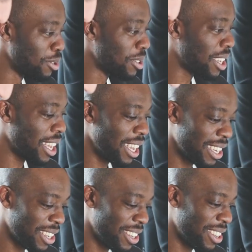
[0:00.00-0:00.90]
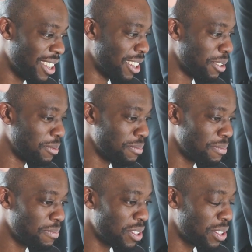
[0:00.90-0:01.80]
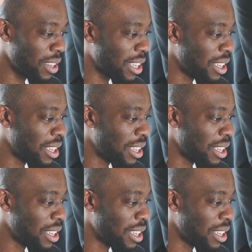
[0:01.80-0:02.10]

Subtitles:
to click, and those clicks